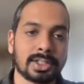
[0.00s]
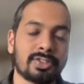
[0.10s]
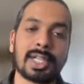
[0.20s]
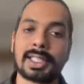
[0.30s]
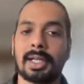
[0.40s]

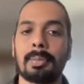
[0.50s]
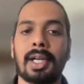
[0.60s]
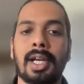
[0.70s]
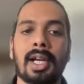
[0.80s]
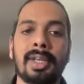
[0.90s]
So for
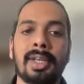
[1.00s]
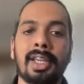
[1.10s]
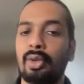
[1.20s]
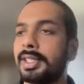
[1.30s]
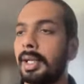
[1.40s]
example, let me
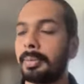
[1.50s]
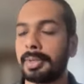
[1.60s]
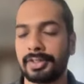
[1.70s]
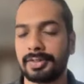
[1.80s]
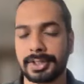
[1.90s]
give two
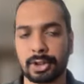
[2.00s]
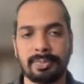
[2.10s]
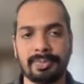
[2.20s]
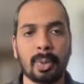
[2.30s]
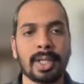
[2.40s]
examples of this.
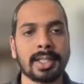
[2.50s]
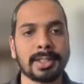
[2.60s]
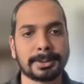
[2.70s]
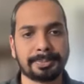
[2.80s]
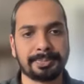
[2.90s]
So one
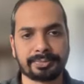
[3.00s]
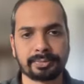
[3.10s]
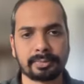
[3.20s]
is,